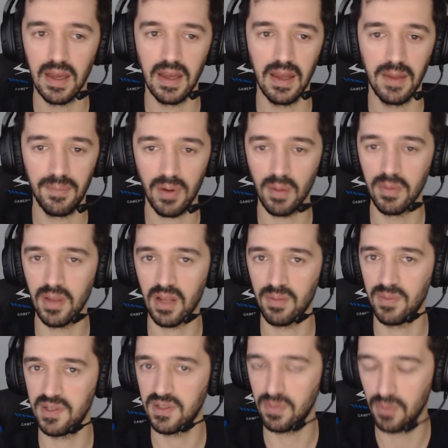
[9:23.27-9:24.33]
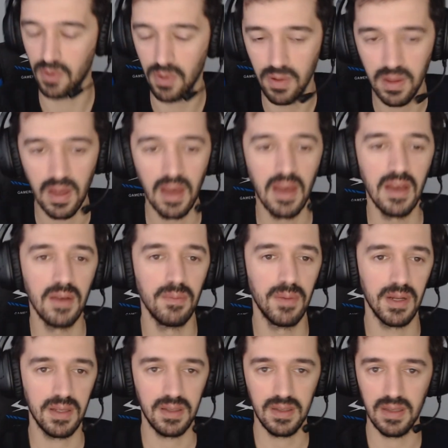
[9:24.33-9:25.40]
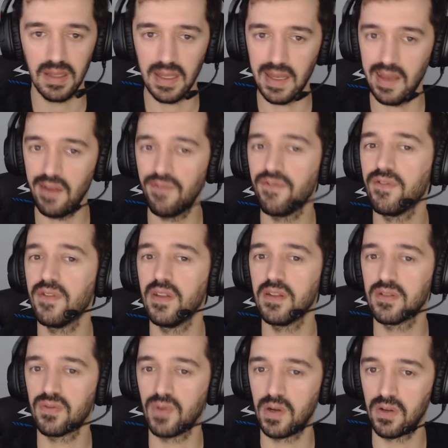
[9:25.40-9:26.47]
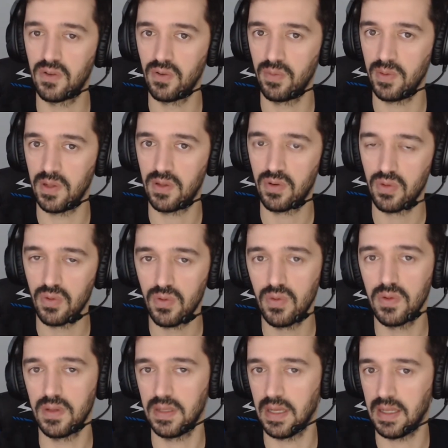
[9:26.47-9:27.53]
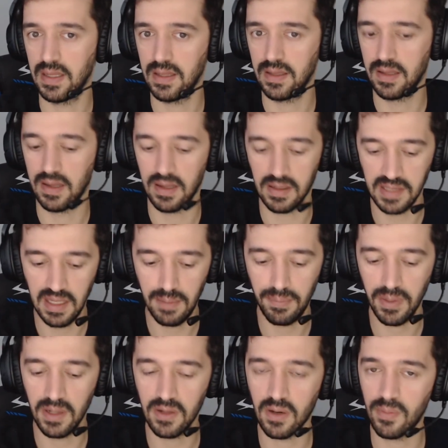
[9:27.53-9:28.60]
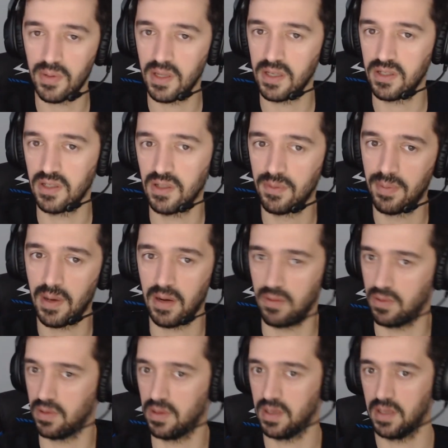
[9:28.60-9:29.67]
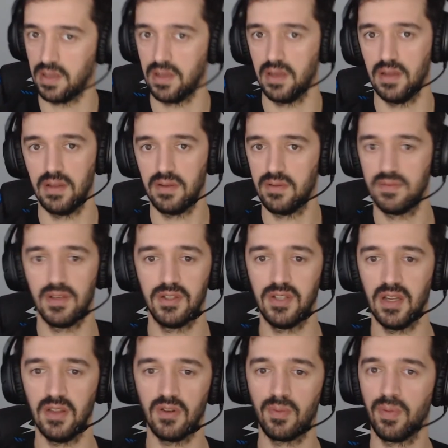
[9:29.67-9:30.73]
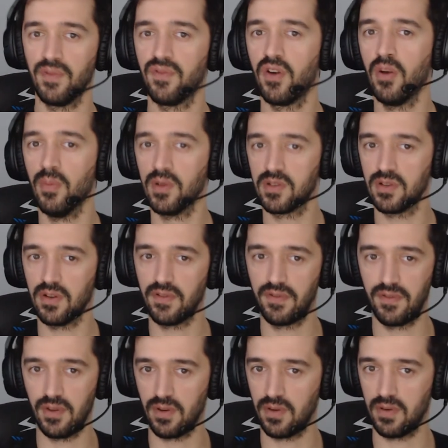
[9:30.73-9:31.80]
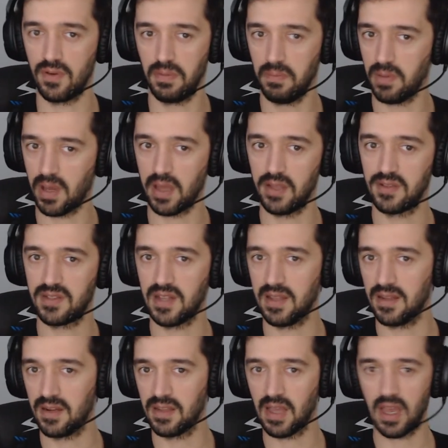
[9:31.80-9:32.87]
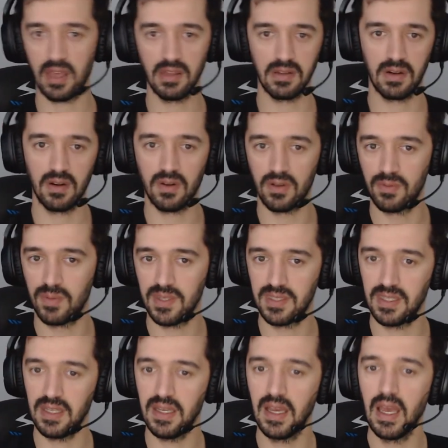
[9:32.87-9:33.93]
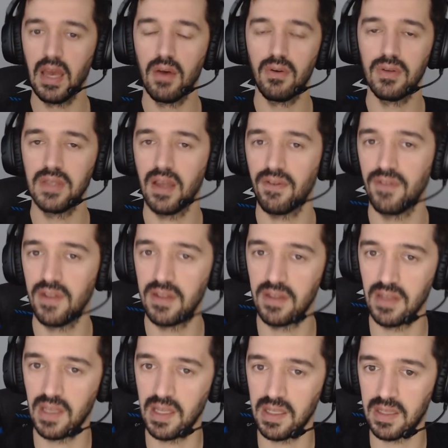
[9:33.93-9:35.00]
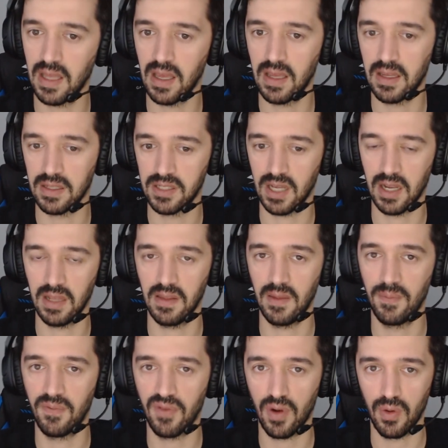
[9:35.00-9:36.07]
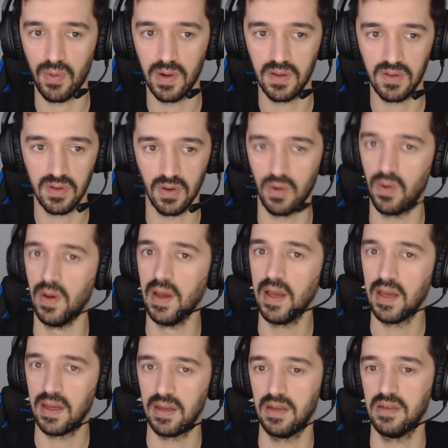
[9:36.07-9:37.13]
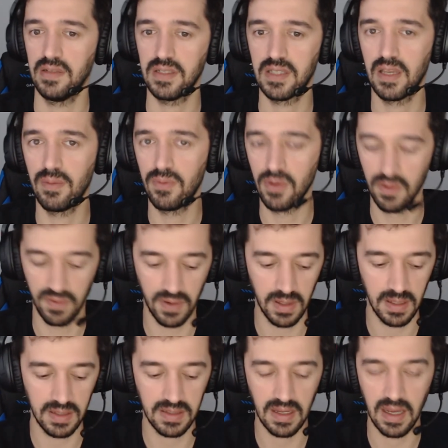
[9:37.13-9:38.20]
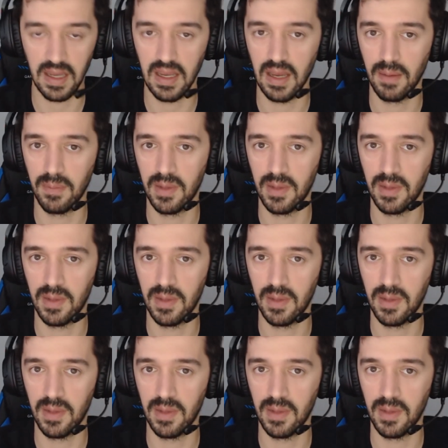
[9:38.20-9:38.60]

probably not be smooth. But if this were to be true, then the leap in computational power and the general performance of your standard regular old PC would definitely take a giant leap forward. So let's keep tuned for this. I am